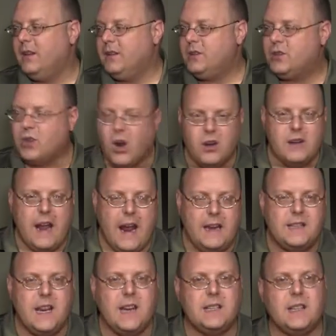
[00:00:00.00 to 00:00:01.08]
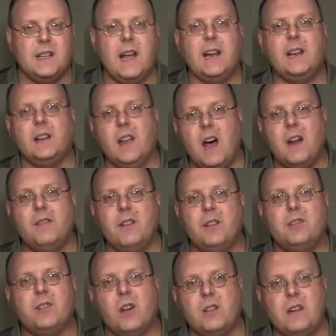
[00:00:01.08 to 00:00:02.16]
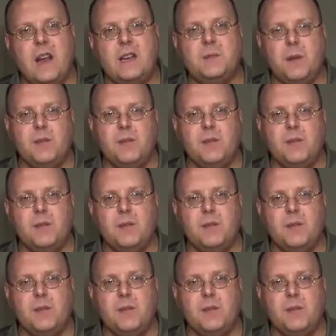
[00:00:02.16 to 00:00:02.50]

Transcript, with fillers: the Chardonnay tasted like a lot of other Chardonnays,